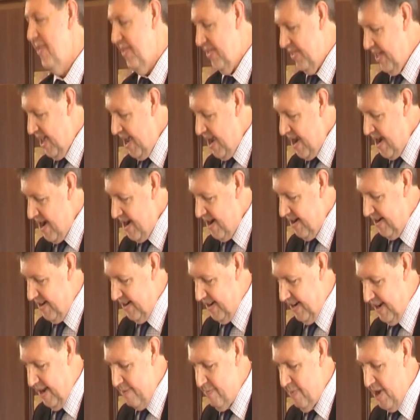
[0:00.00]
there
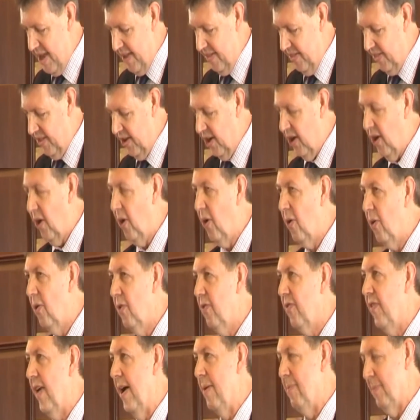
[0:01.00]
I met the
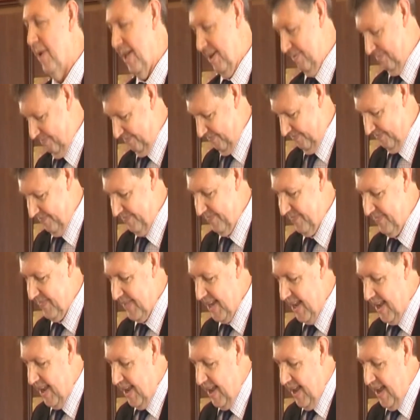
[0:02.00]
whole family,
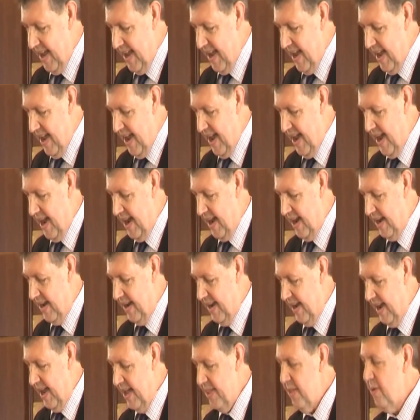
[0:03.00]

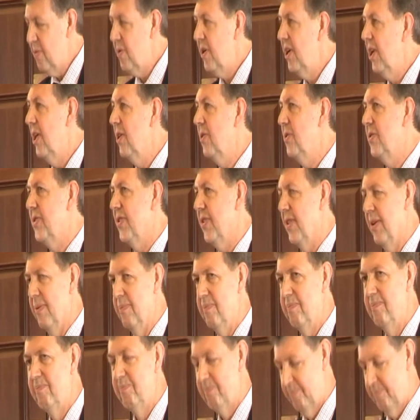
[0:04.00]
and there were loads of them.